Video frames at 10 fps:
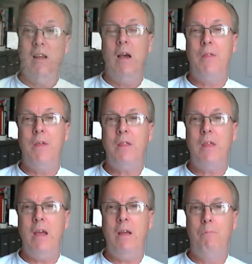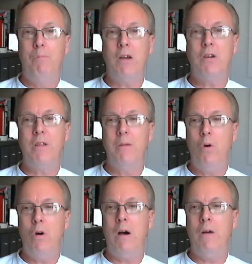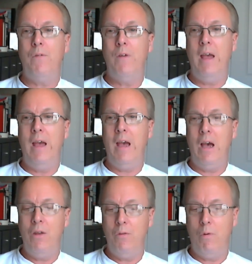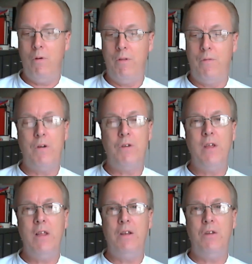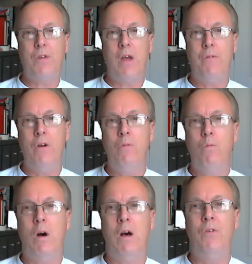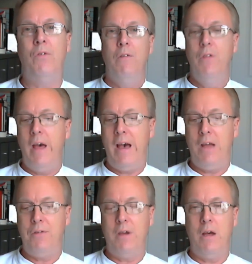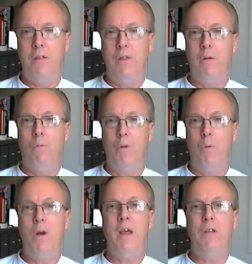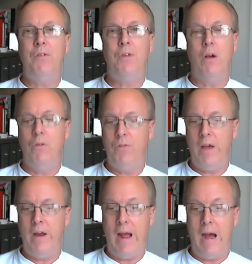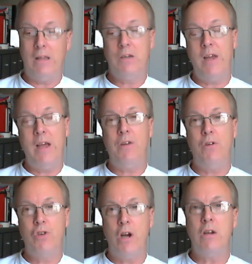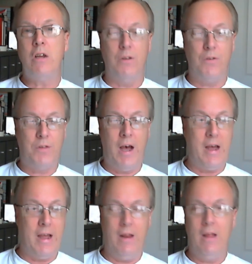I think they brushed them off, and the first thing they discovered was that the one headstone said Alexander Junkins died.